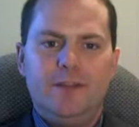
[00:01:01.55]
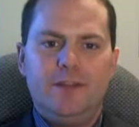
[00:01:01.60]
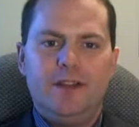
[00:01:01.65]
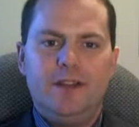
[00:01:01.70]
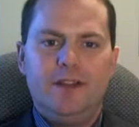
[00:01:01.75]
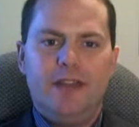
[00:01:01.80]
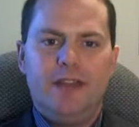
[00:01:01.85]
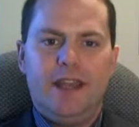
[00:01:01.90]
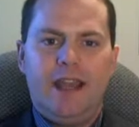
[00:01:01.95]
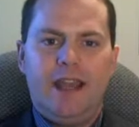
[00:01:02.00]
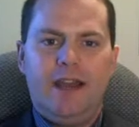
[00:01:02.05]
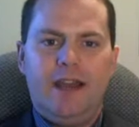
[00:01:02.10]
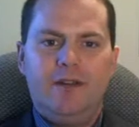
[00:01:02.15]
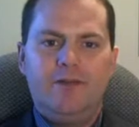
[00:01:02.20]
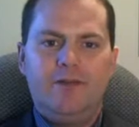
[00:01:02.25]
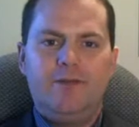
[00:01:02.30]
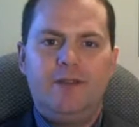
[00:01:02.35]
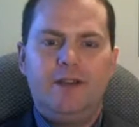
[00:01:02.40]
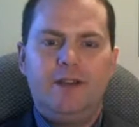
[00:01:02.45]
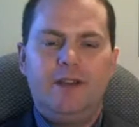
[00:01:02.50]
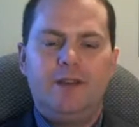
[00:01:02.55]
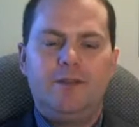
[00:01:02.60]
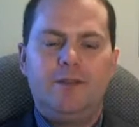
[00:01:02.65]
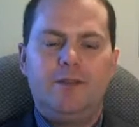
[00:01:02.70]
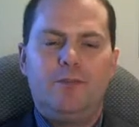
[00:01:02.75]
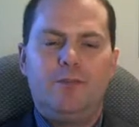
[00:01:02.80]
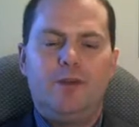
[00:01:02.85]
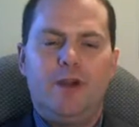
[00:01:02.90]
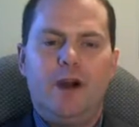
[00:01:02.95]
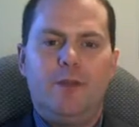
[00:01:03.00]
then they have the
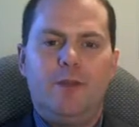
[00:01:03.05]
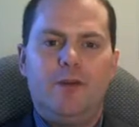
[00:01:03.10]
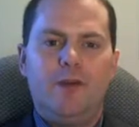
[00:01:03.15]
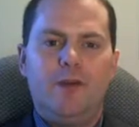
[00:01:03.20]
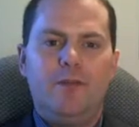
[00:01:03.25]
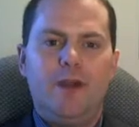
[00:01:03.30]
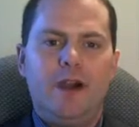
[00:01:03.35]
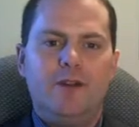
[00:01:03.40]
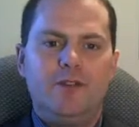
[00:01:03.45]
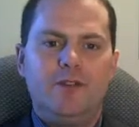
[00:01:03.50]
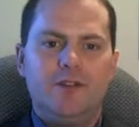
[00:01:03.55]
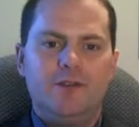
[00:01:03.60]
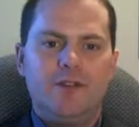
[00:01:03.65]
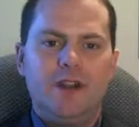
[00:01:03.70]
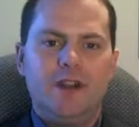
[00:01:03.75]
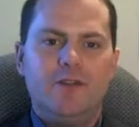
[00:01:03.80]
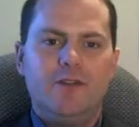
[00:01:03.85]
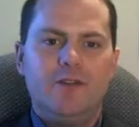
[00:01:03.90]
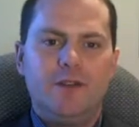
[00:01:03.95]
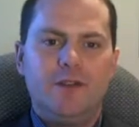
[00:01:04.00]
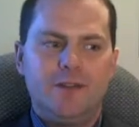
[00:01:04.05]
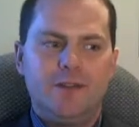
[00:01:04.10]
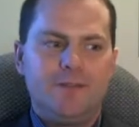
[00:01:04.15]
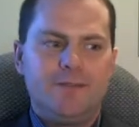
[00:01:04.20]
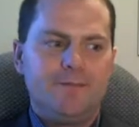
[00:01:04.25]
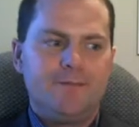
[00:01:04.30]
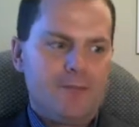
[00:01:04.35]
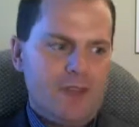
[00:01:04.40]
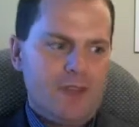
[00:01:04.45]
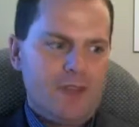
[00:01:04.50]
proper amount of coverage.